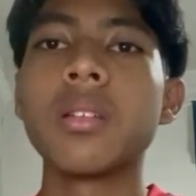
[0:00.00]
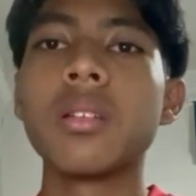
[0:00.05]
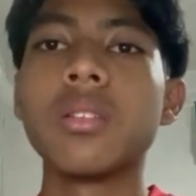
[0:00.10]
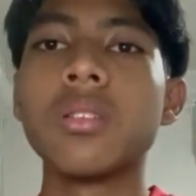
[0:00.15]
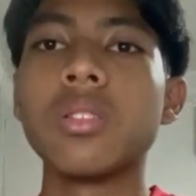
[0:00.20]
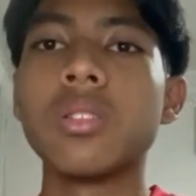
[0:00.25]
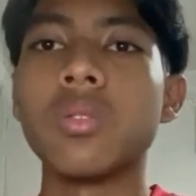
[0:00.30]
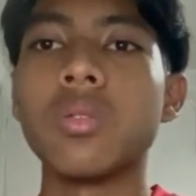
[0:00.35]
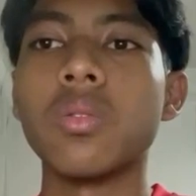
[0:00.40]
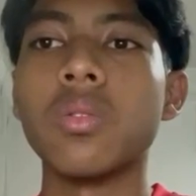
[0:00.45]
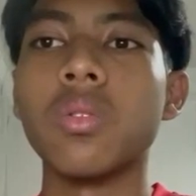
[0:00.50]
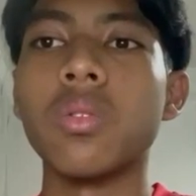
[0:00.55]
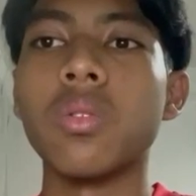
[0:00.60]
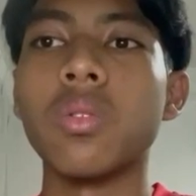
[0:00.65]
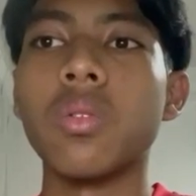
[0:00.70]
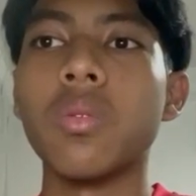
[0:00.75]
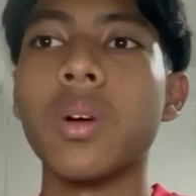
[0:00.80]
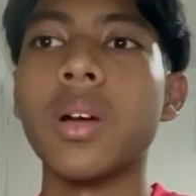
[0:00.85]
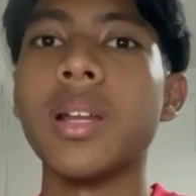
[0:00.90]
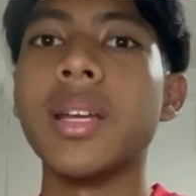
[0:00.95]
So
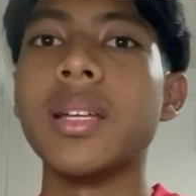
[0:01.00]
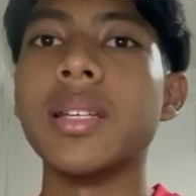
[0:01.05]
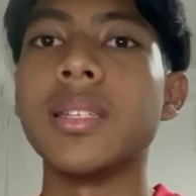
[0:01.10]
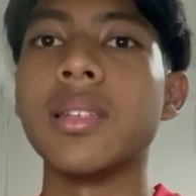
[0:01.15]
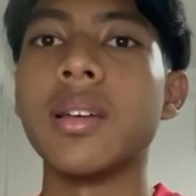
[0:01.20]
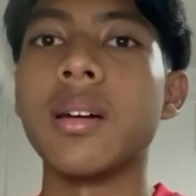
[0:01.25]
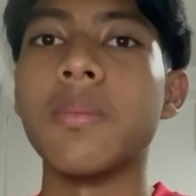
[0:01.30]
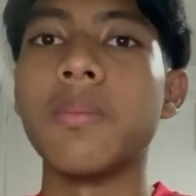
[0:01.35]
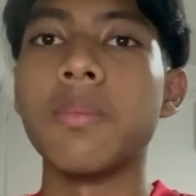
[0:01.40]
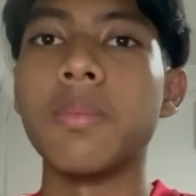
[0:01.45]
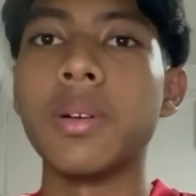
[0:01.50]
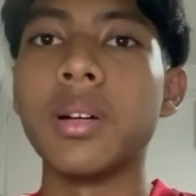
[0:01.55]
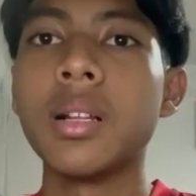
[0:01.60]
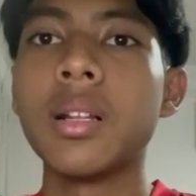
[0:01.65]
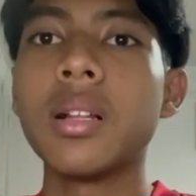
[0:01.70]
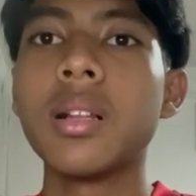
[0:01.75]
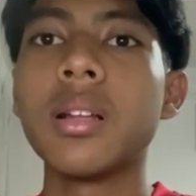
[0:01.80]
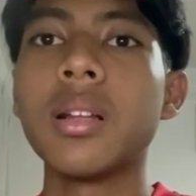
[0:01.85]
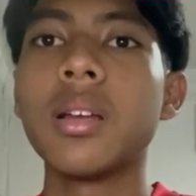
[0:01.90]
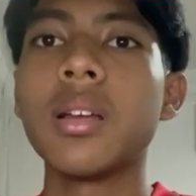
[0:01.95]
one example,